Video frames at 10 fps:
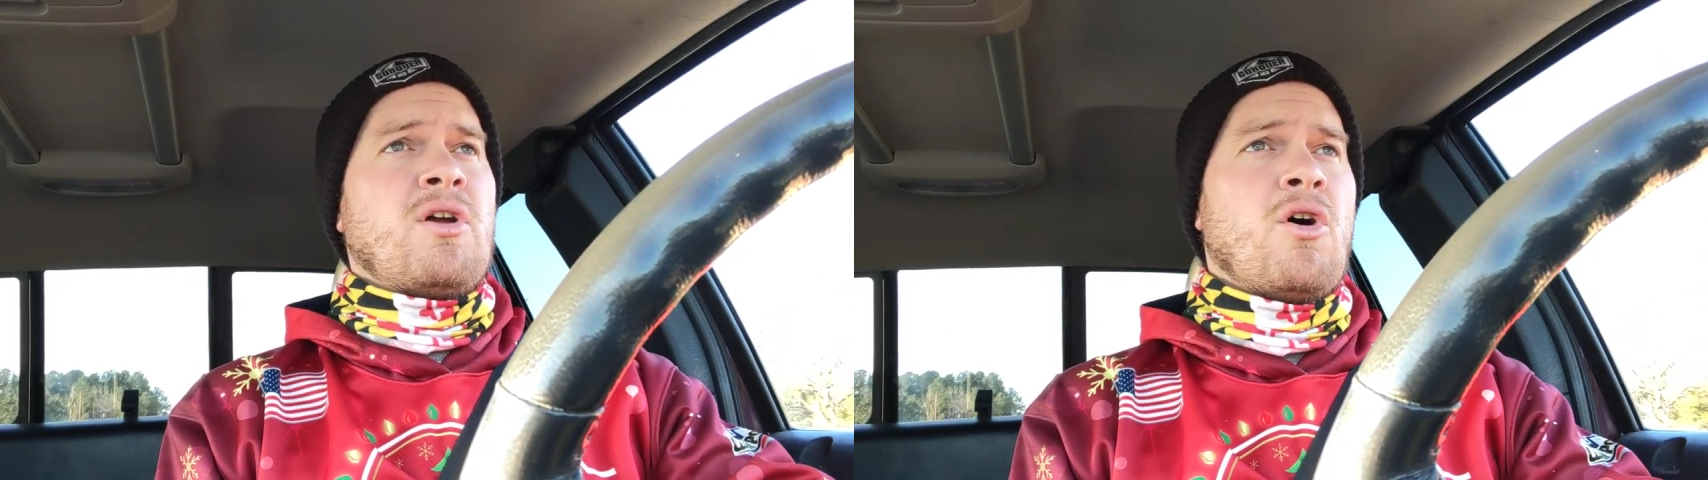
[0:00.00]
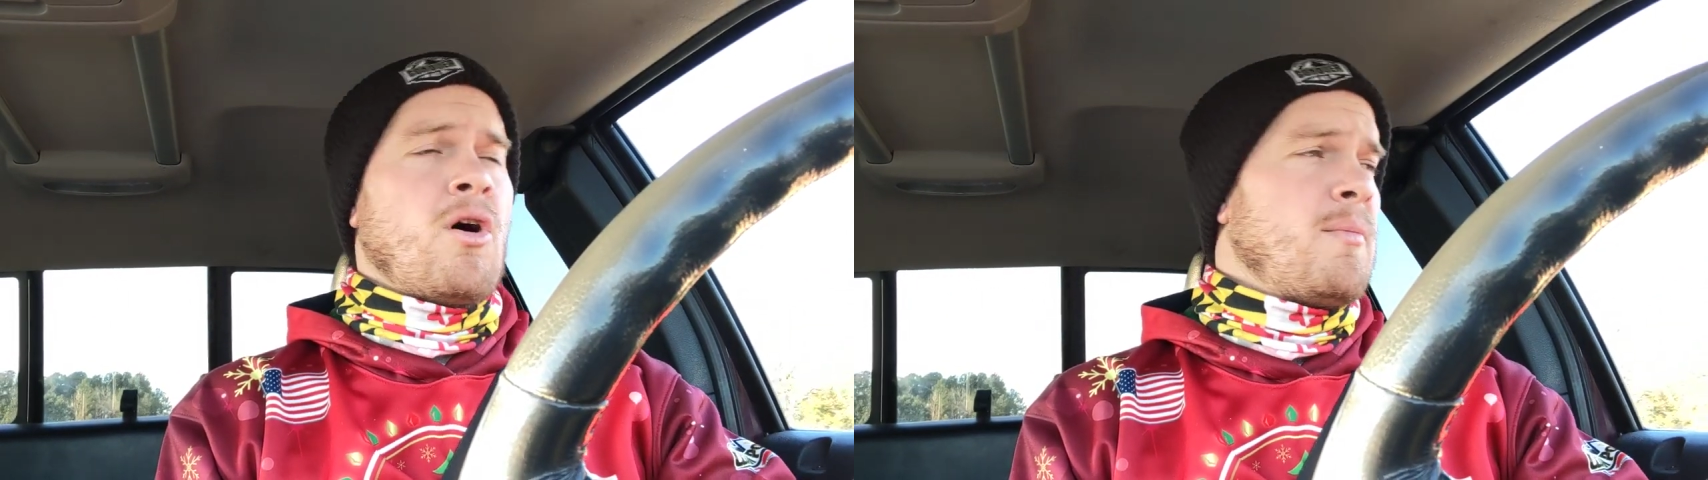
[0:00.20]

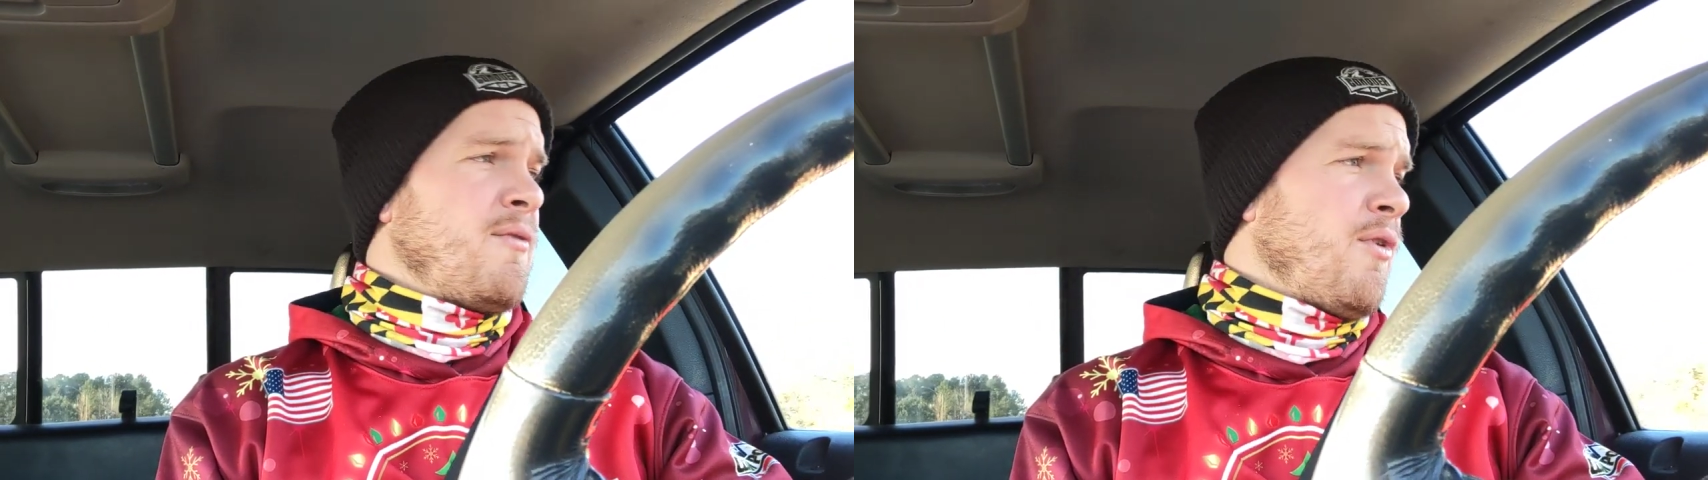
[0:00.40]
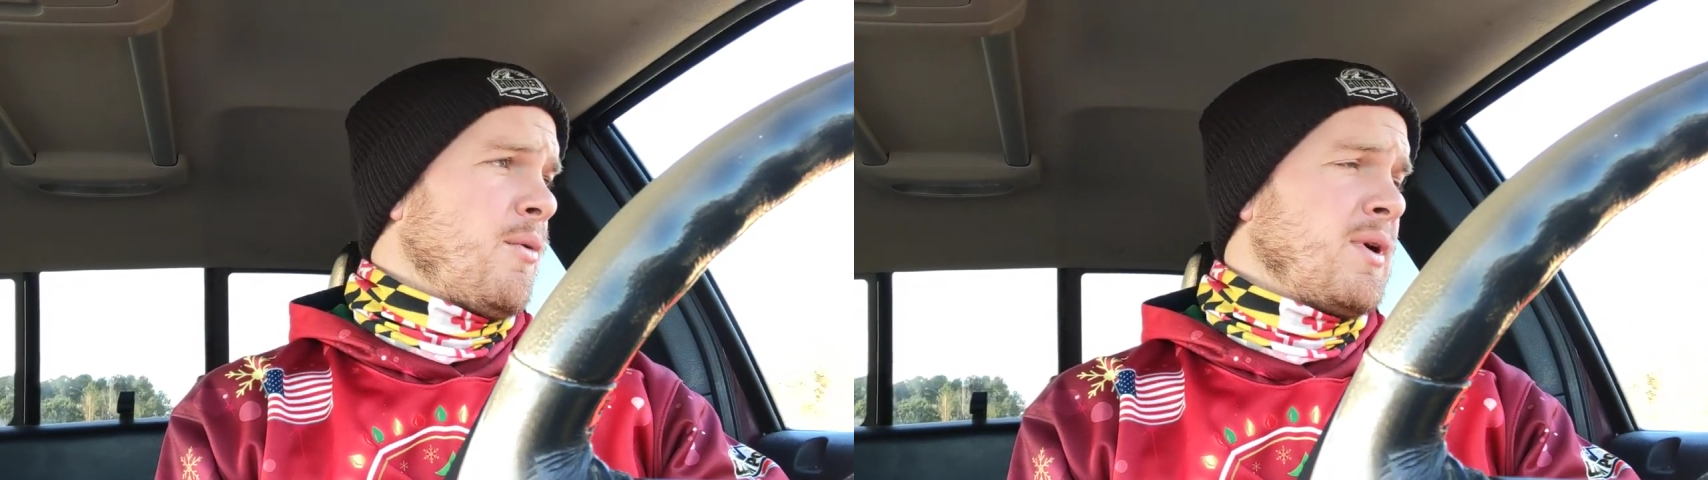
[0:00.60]
gone
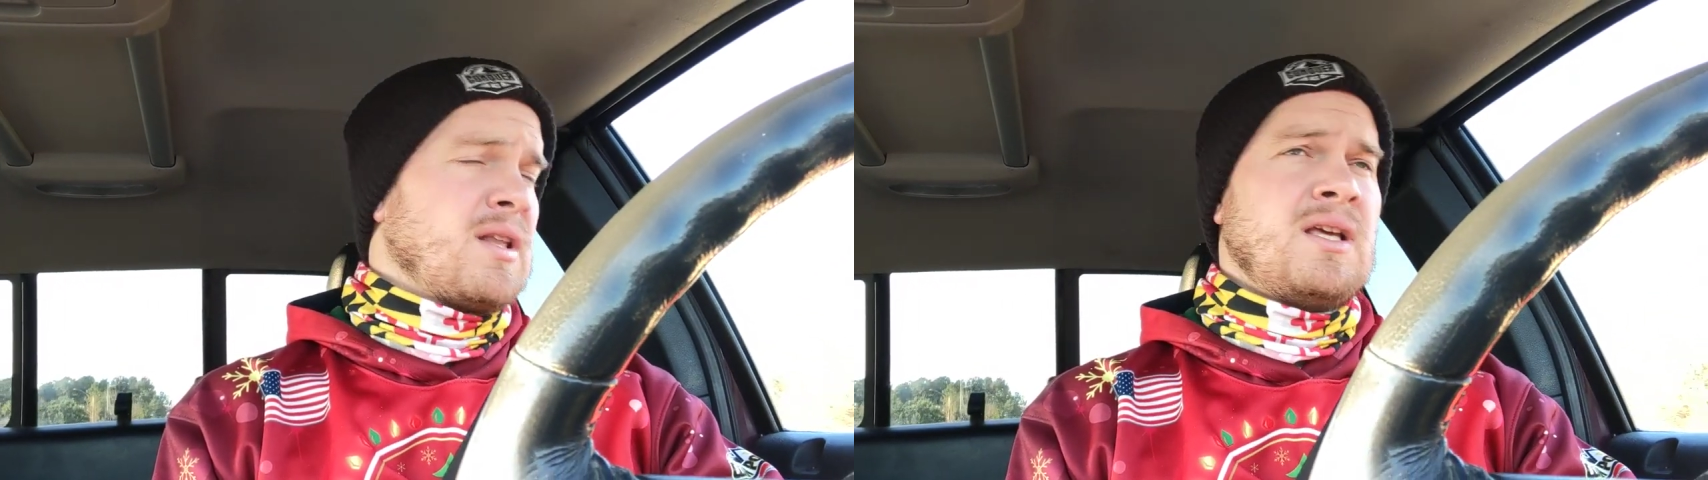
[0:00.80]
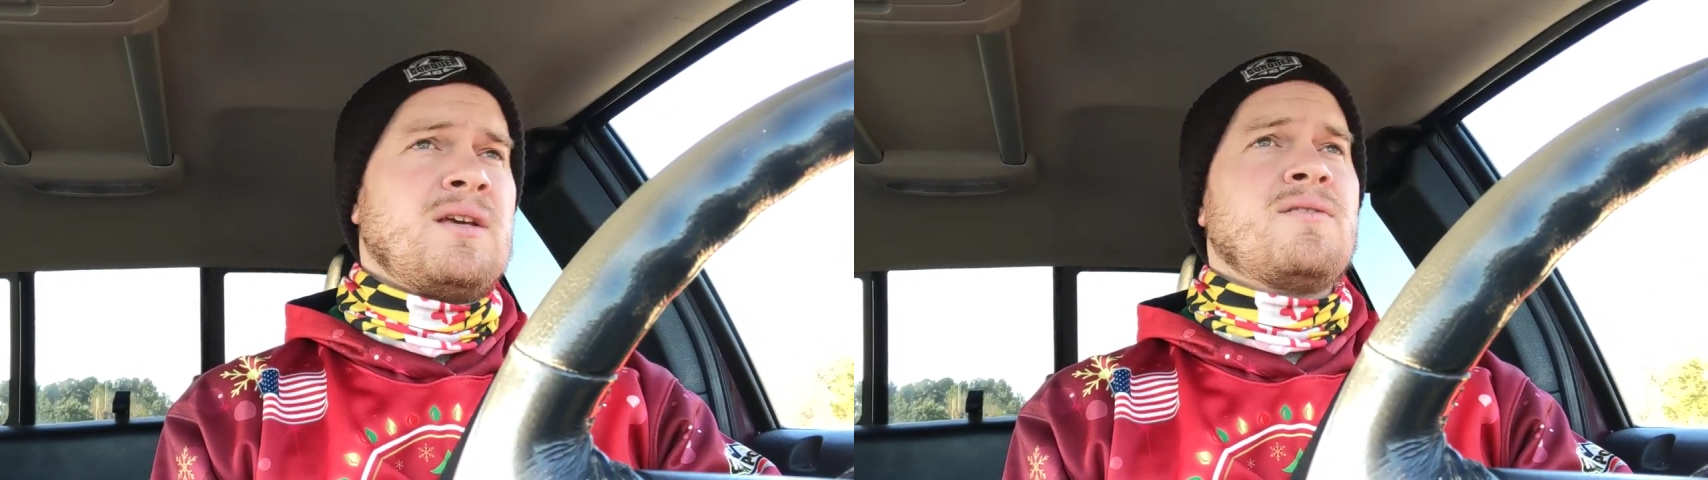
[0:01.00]
before we
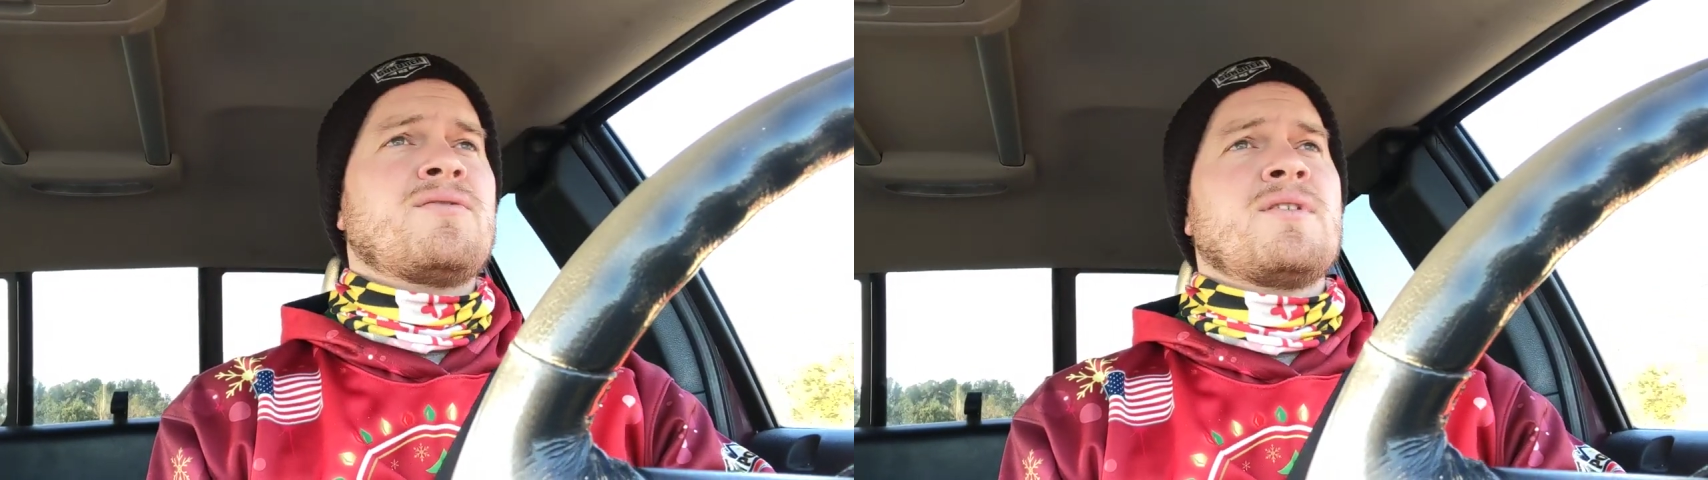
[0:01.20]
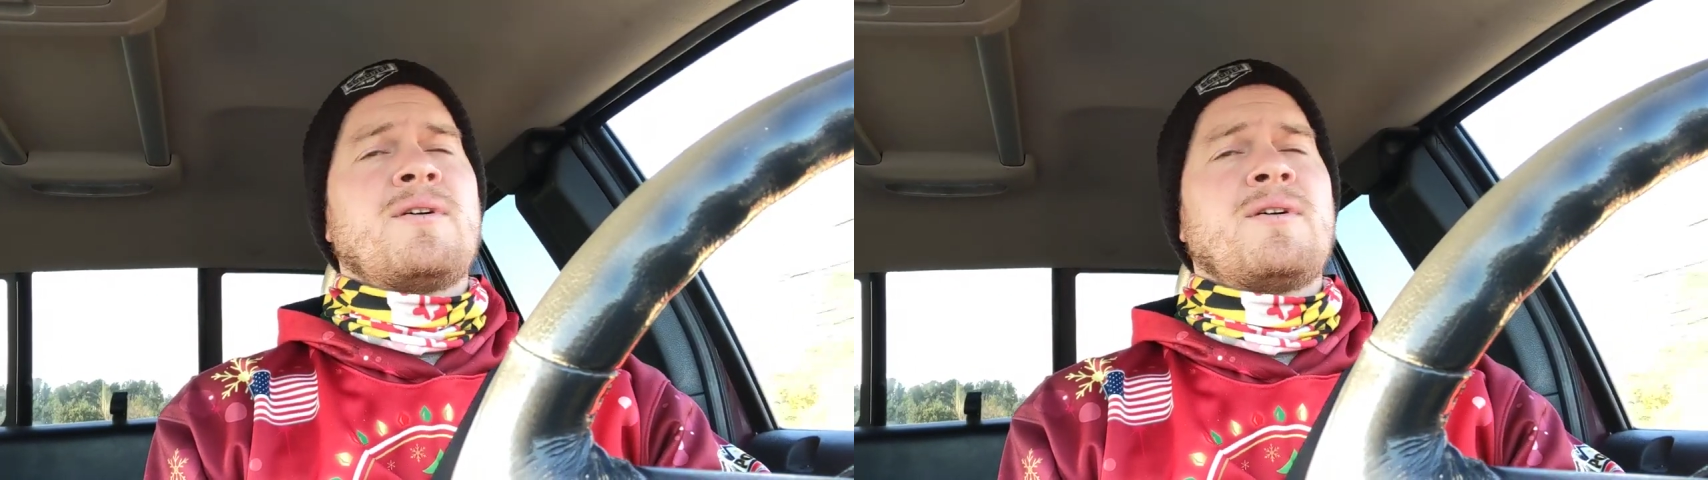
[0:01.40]
leave.